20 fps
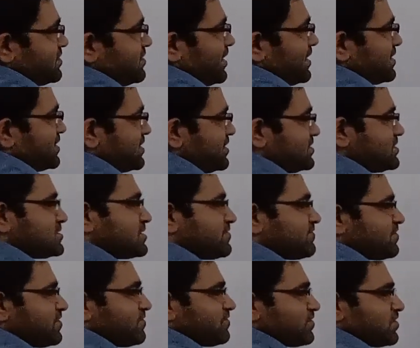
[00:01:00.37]
That is,
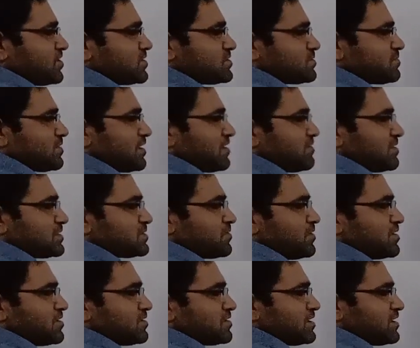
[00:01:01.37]
if the first wave is
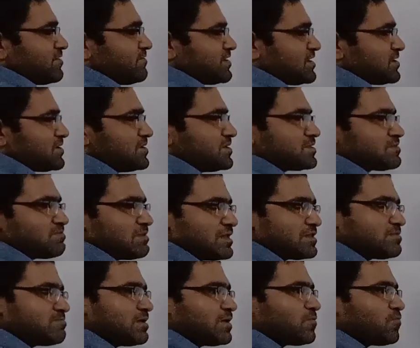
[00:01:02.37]
going to give it a
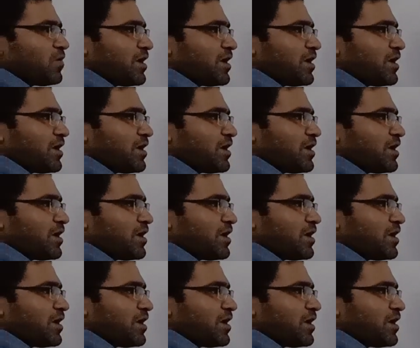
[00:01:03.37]
displacement